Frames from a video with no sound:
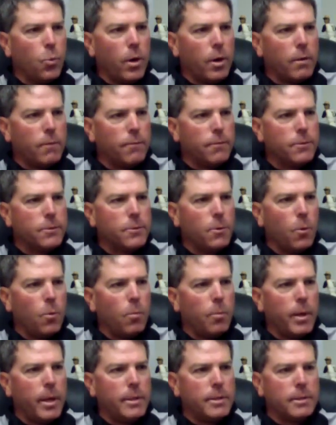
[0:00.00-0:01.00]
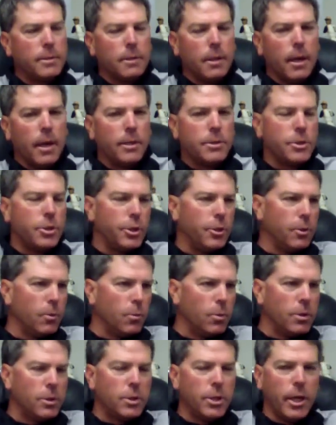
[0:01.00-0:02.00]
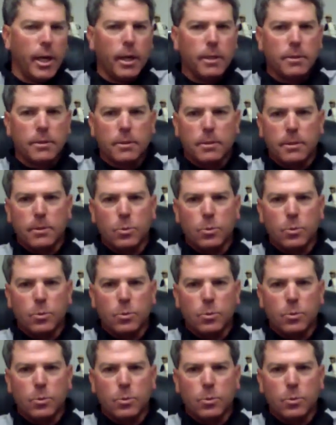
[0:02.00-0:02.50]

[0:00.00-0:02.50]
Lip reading: record for stolen bases last year with a chance